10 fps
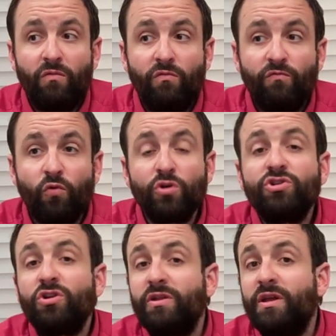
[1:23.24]

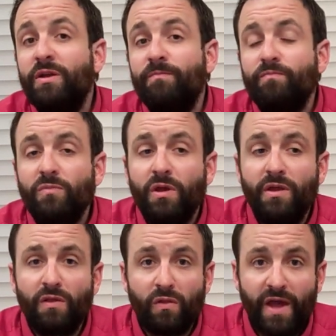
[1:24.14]
Fortunately,
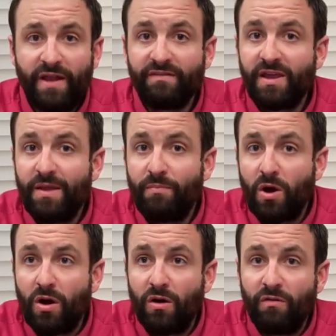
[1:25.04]
in the
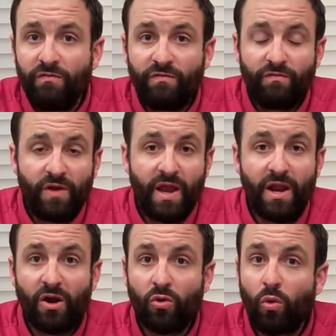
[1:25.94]
landscape of
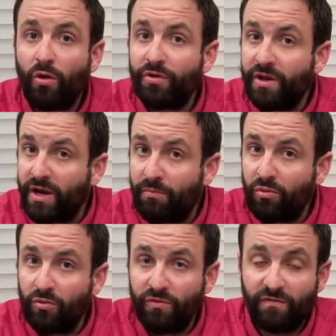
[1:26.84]
air quality and air
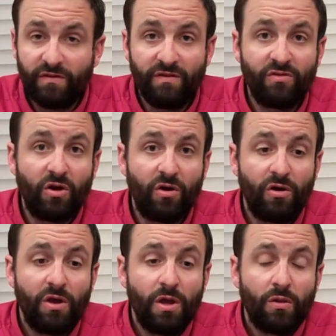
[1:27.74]
pollutants, these
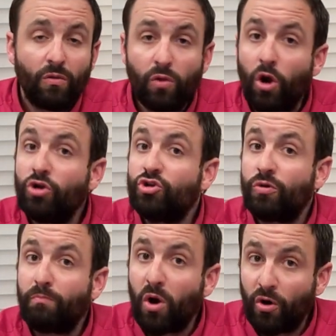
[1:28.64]
are
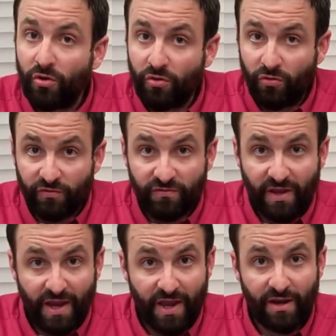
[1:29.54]
larger
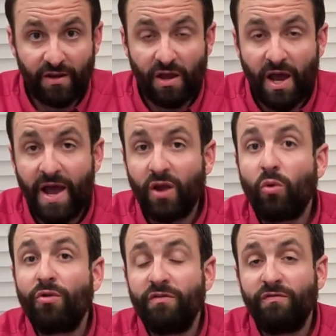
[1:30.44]
particles, and high
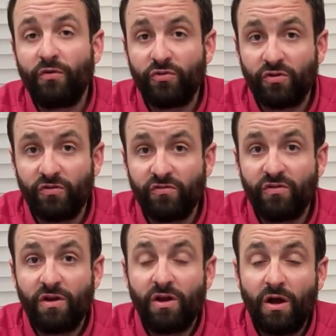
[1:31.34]
quality
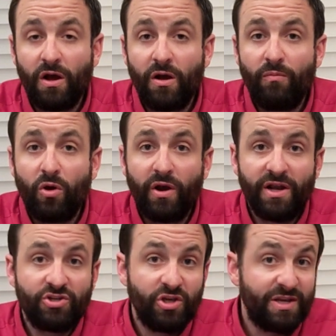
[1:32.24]
filters are
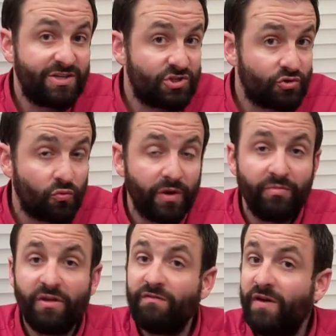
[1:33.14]
actually
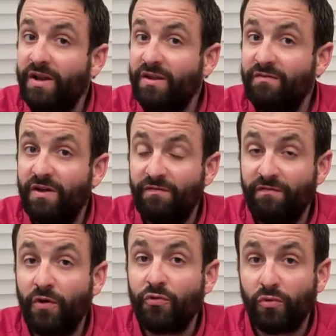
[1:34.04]
extremely effective
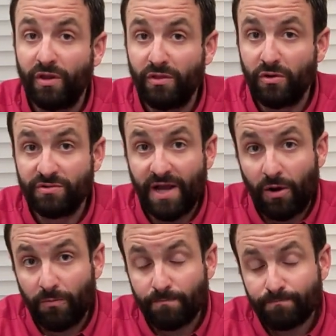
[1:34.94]
at filtering those
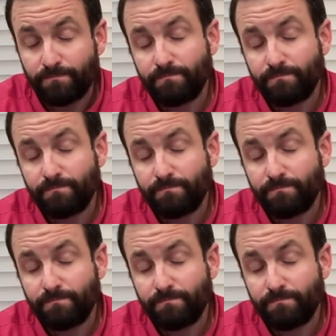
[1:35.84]
out.